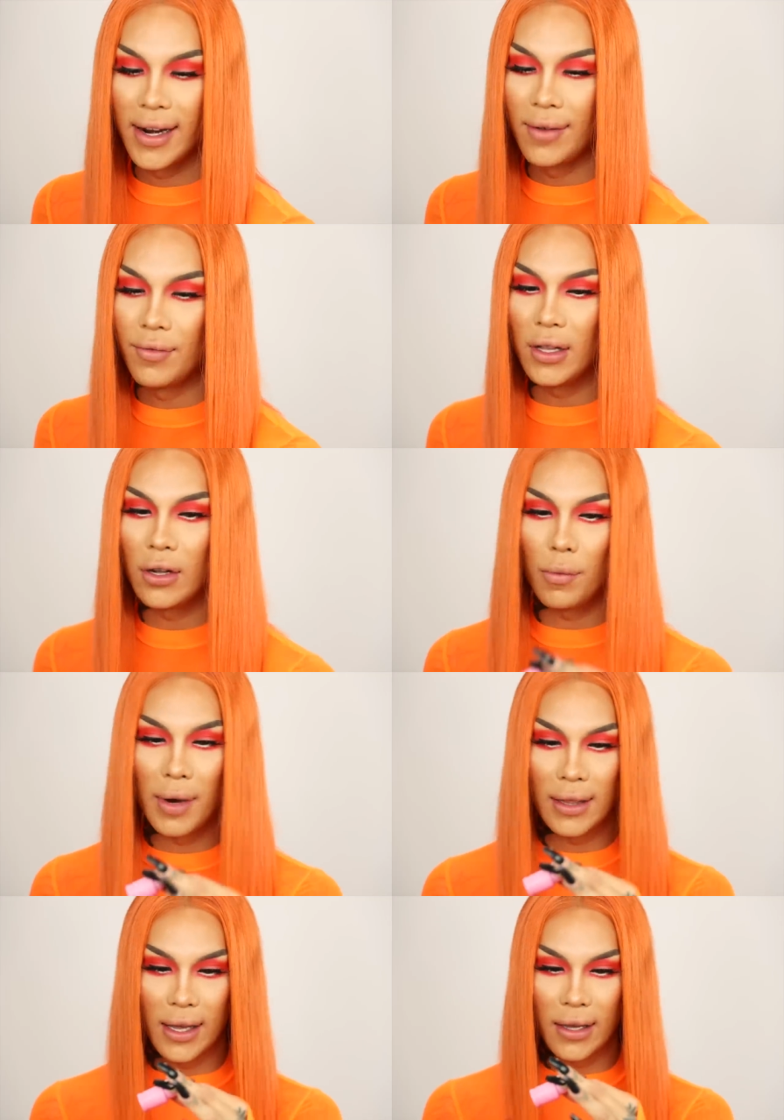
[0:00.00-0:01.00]
and I really hope
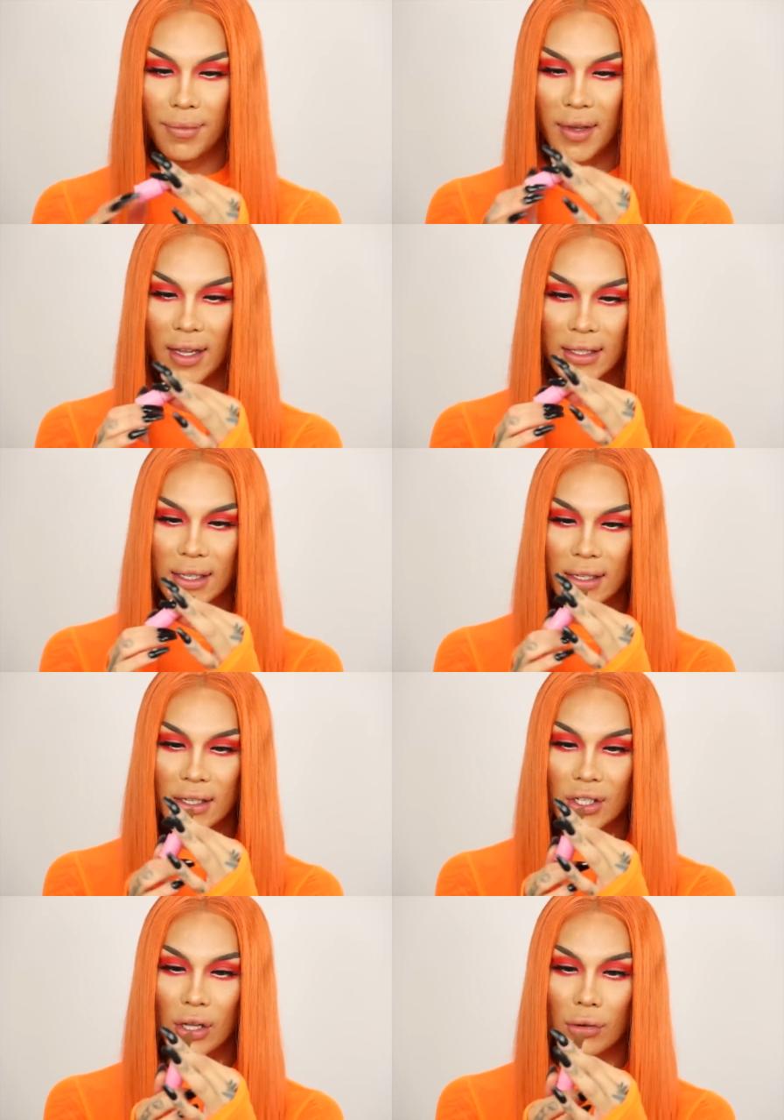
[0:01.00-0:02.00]
I like it because this
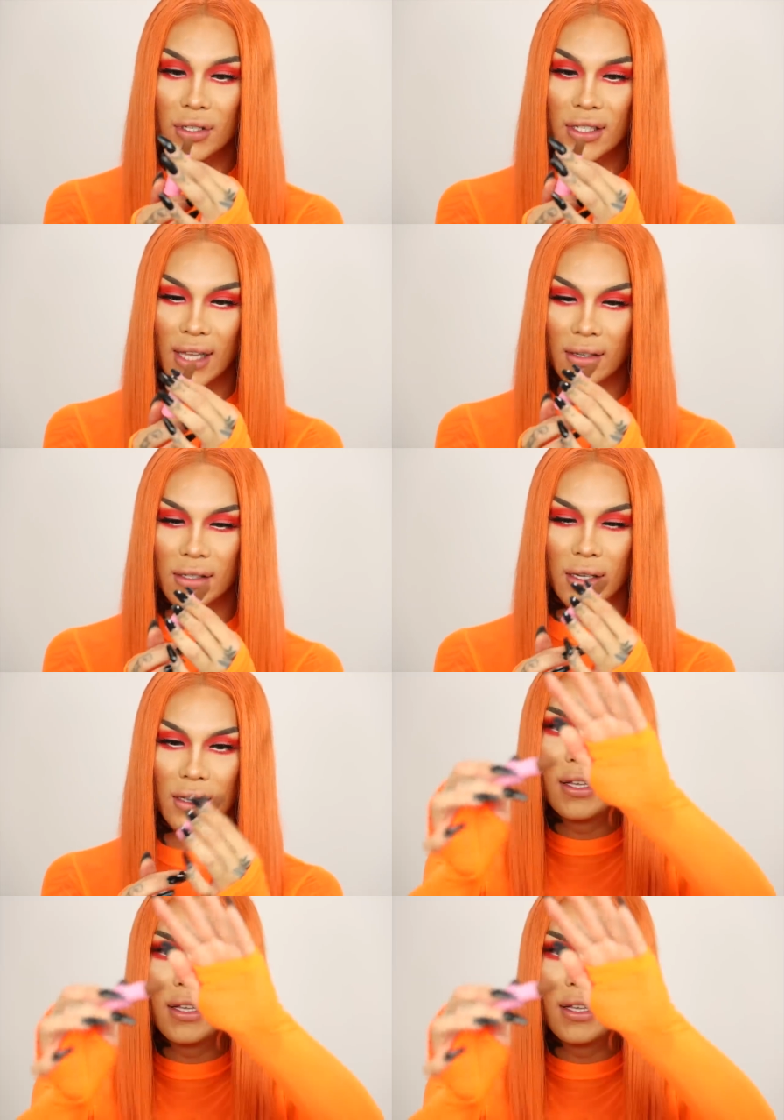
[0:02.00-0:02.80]
is so sexy.